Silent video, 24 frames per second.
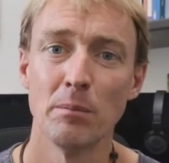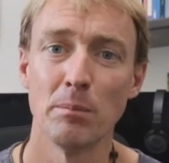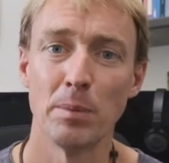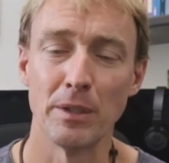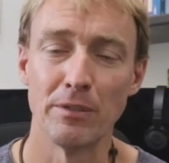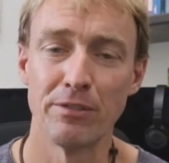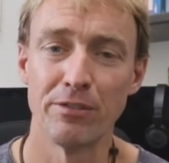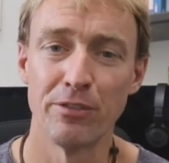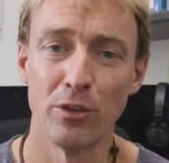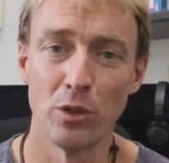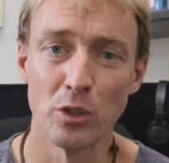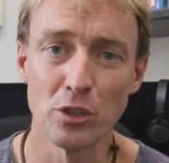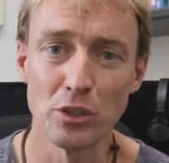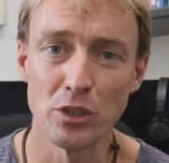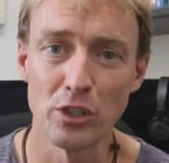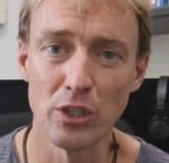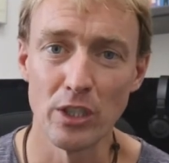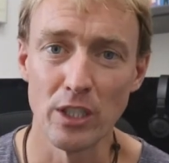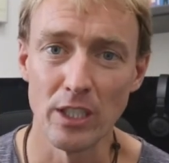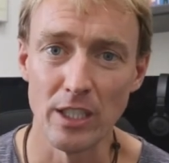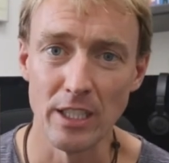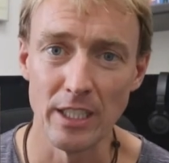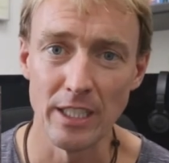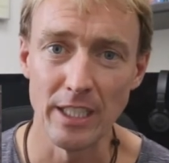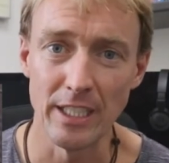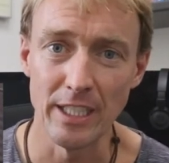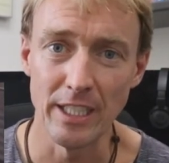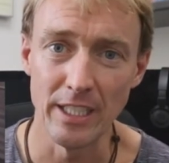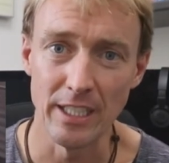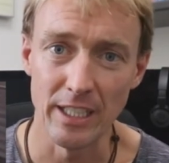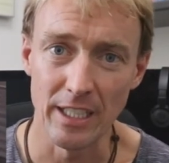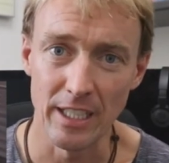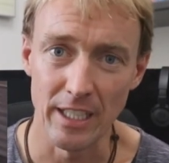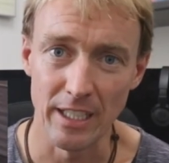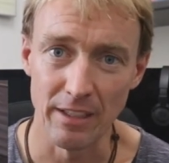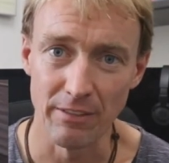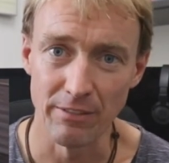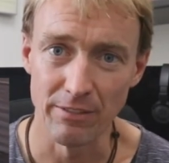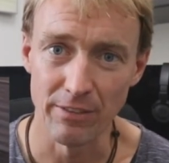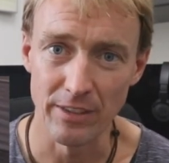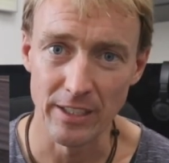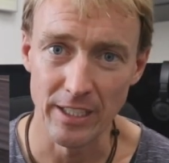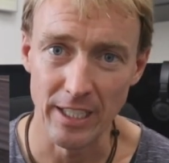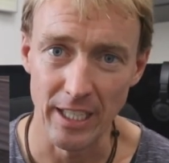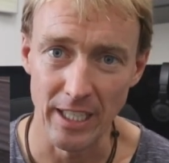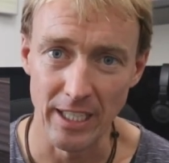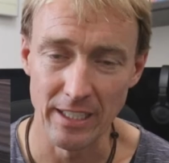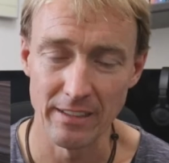But fortunately, they've
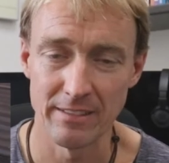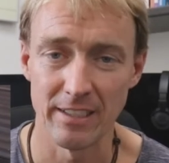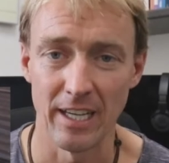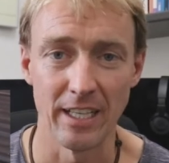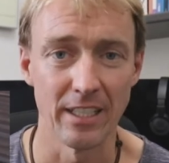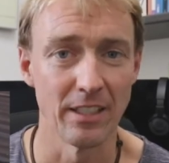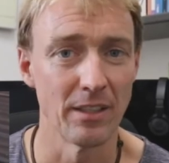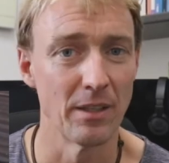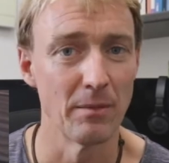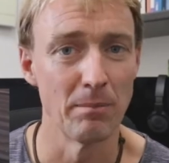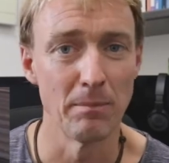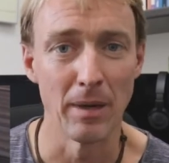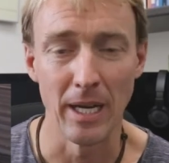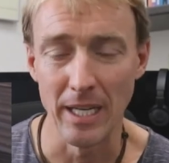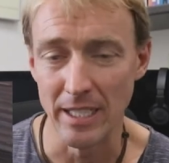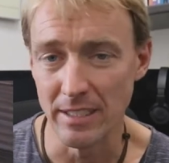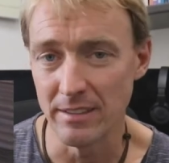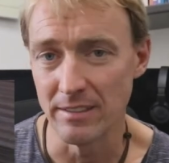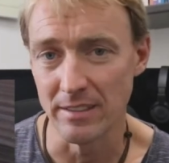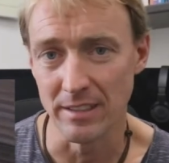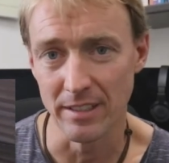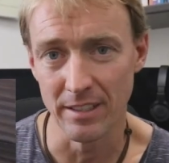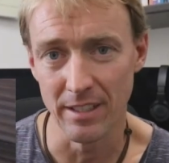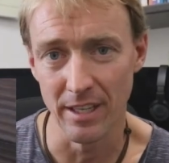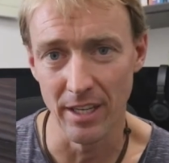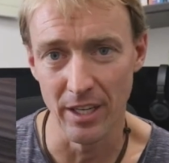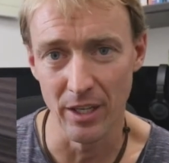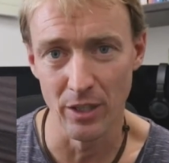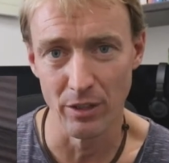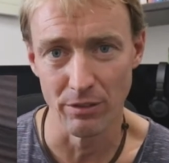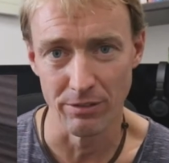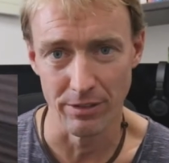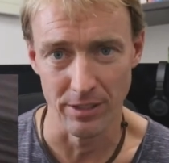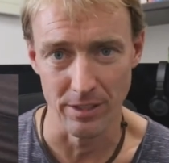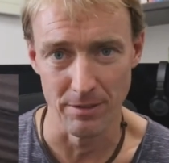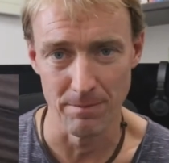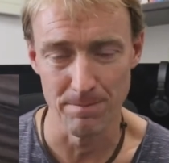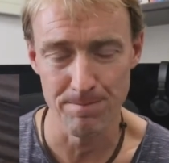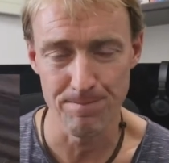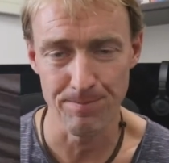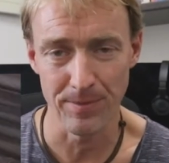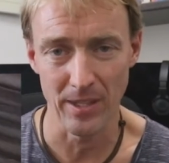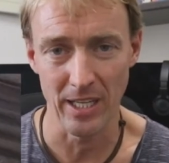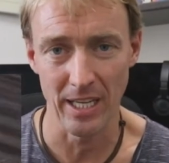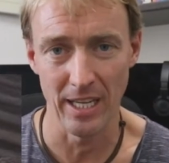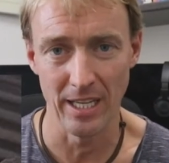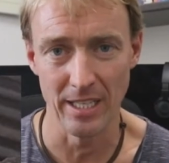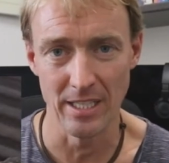again taken amazing care of him,
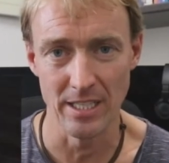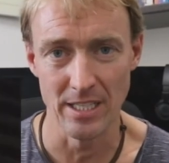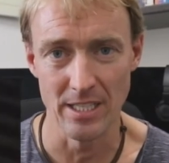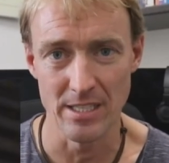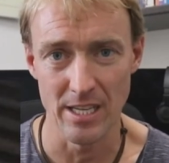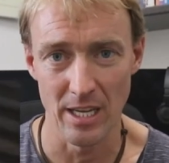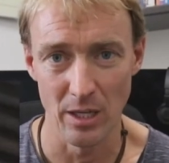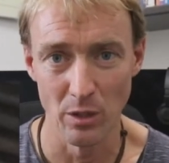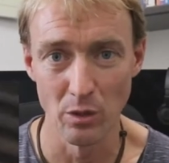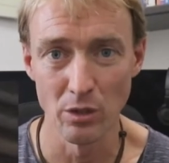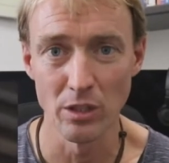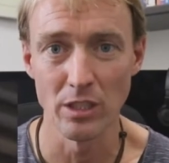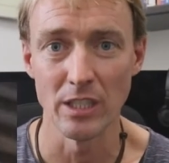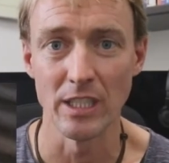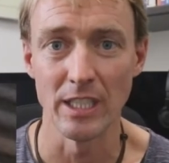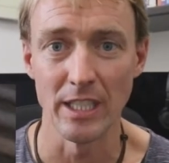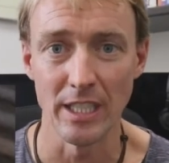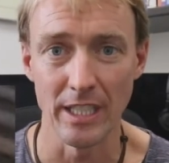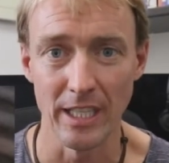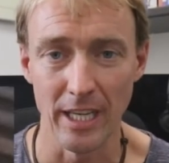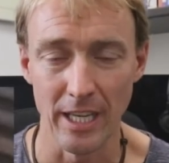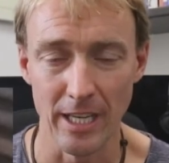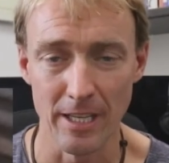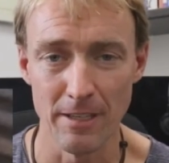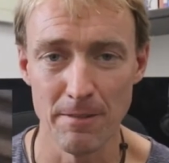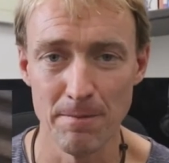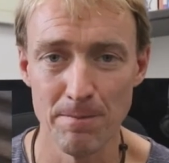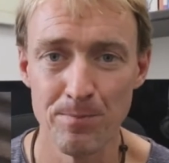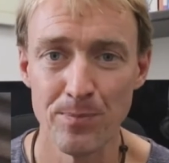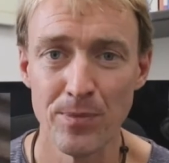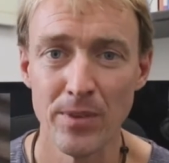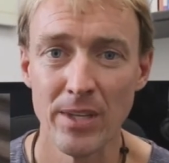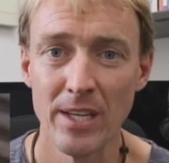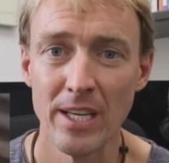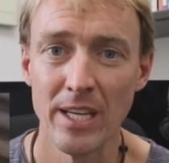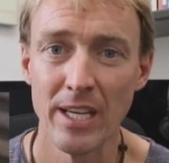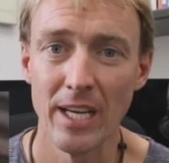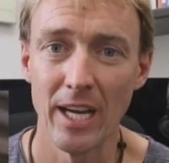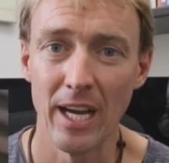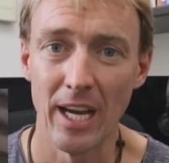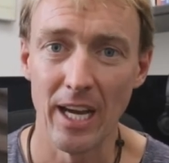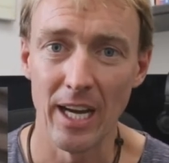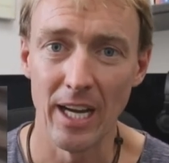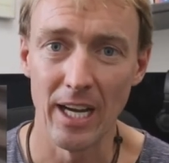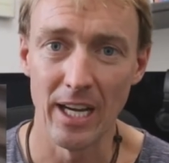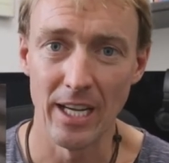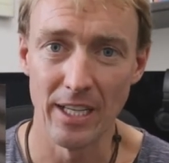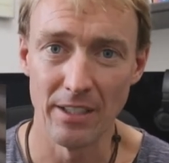and he's healthy again
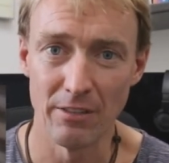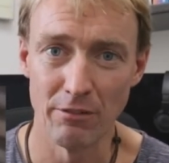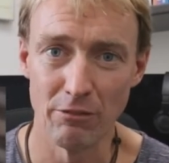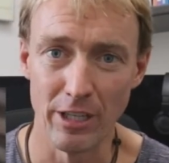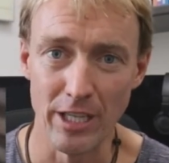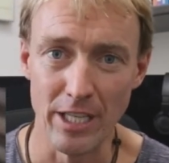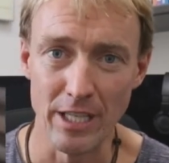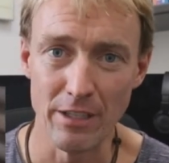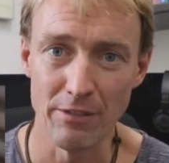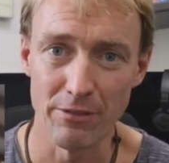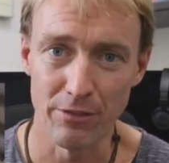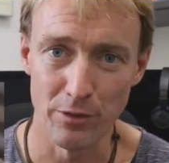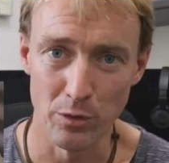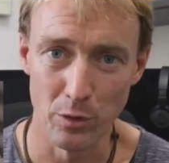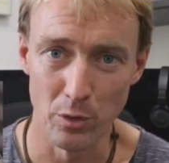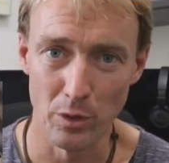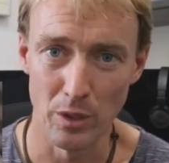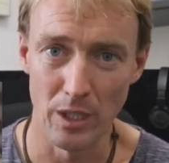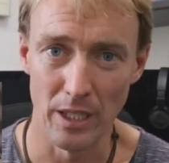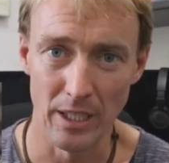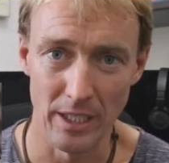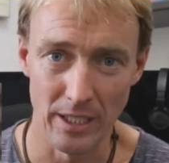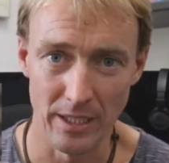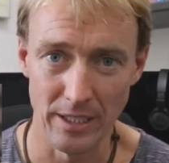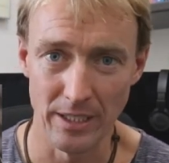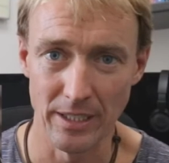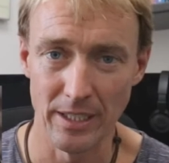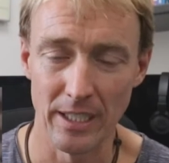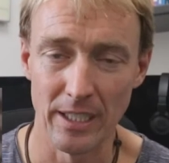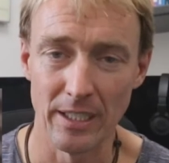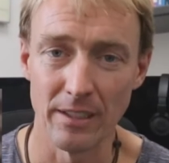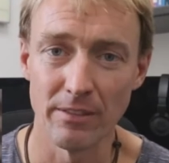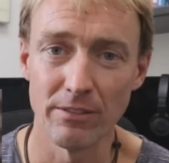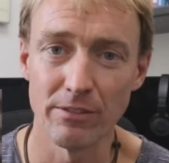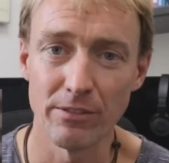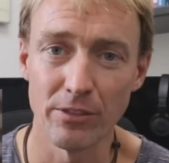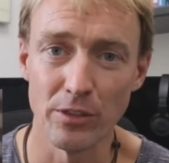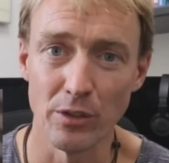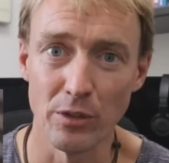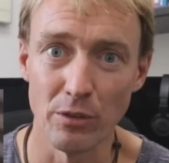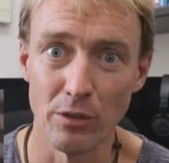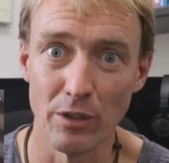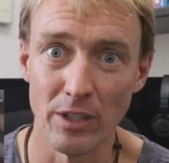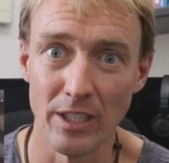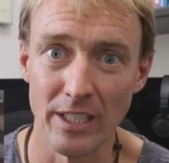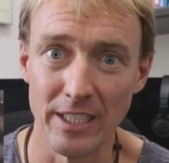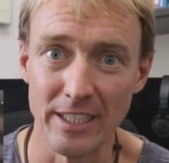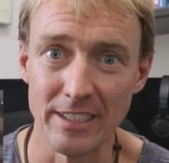uh, and ready for a uh, for a
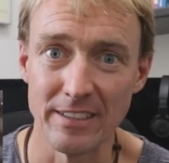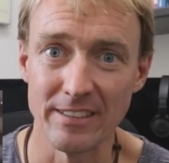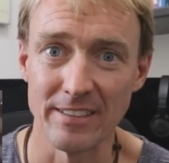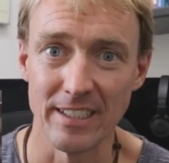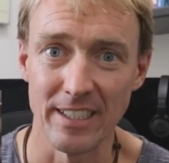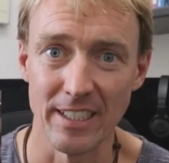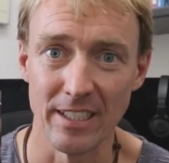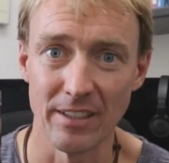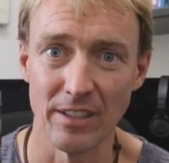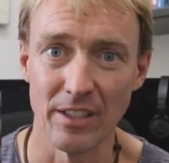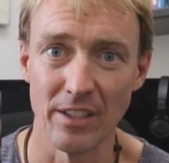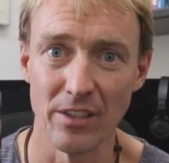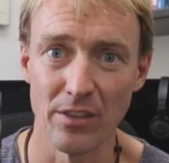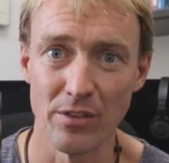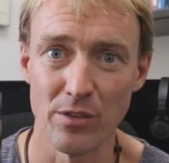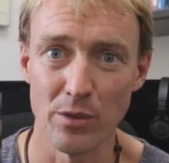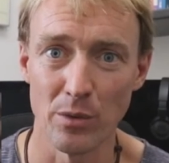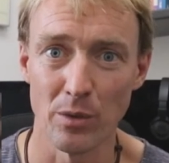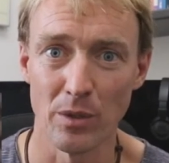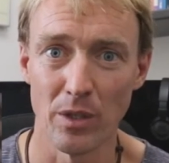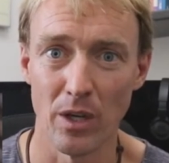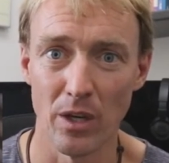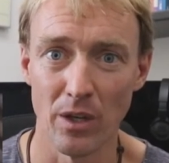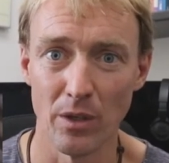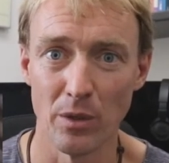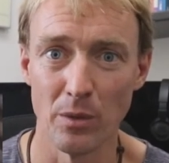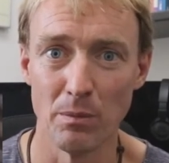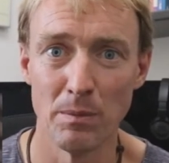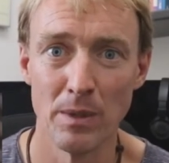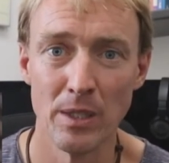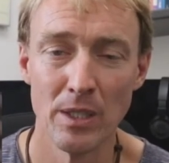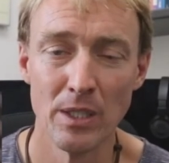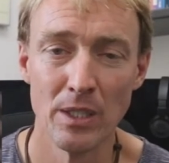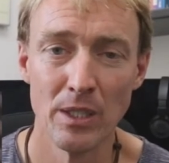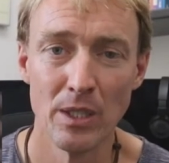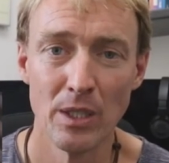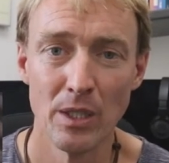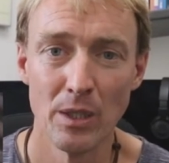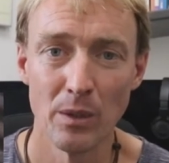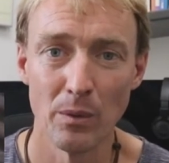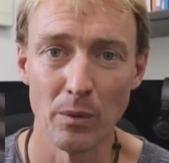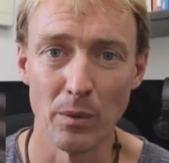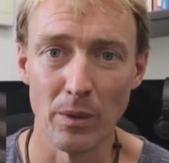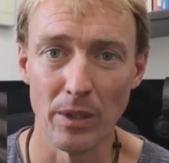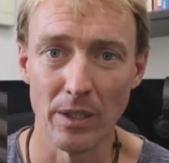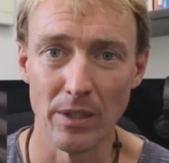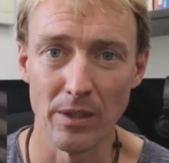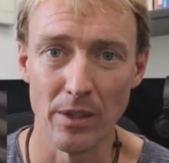release again into a home
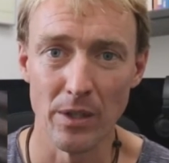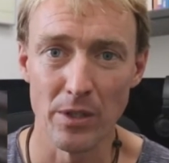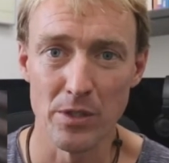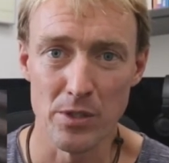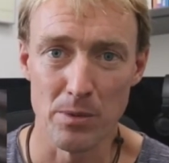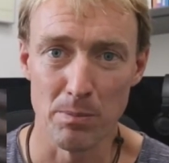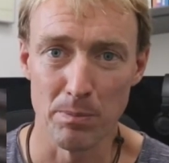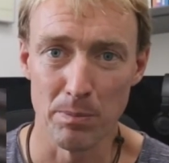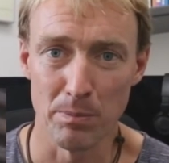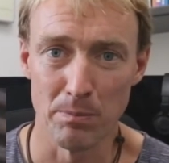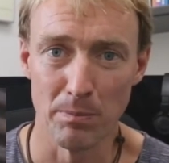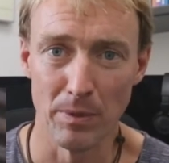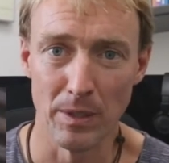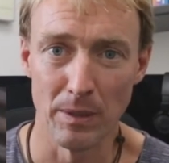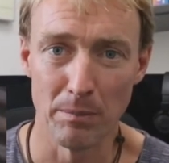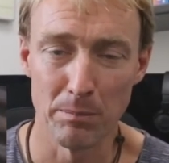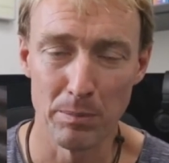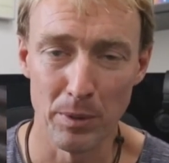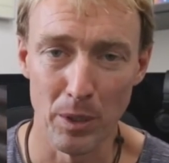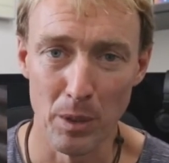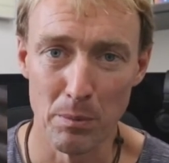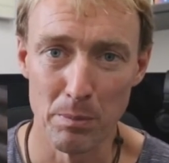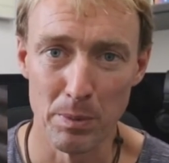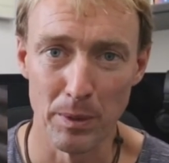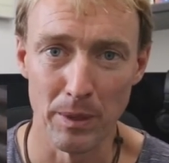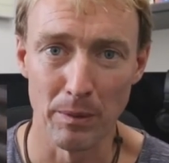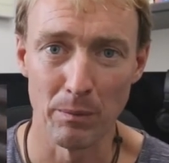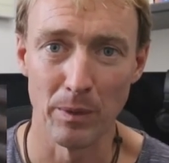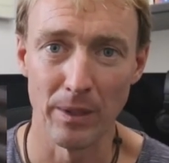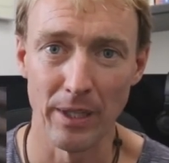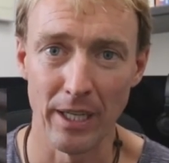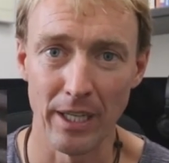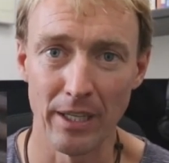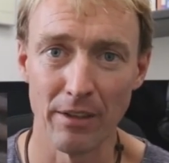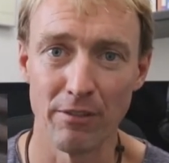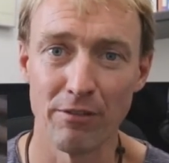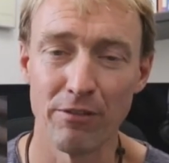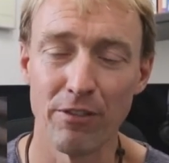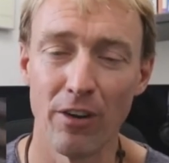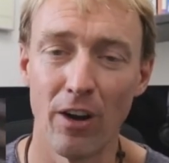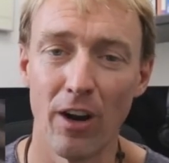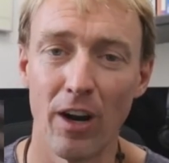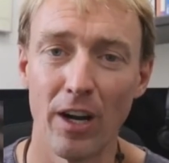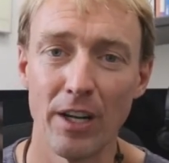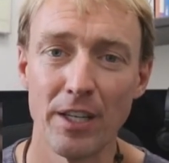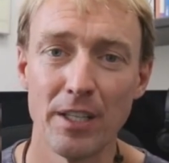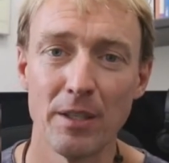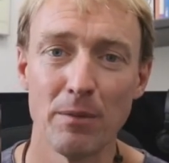where that's appropriate when they can
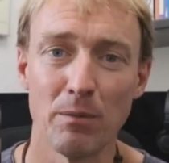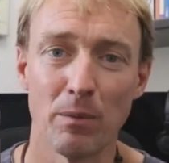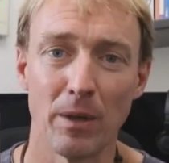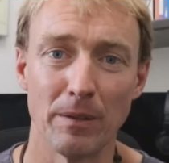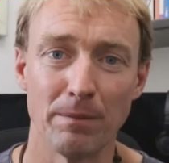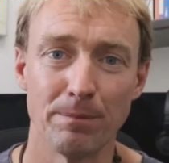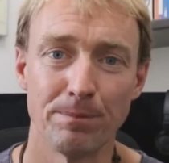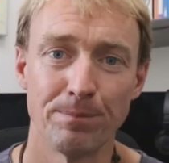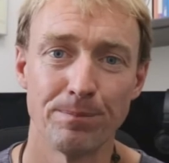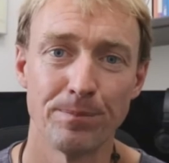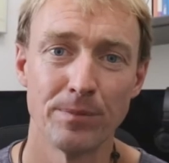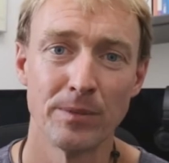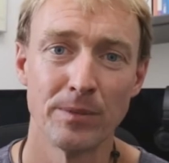find him one.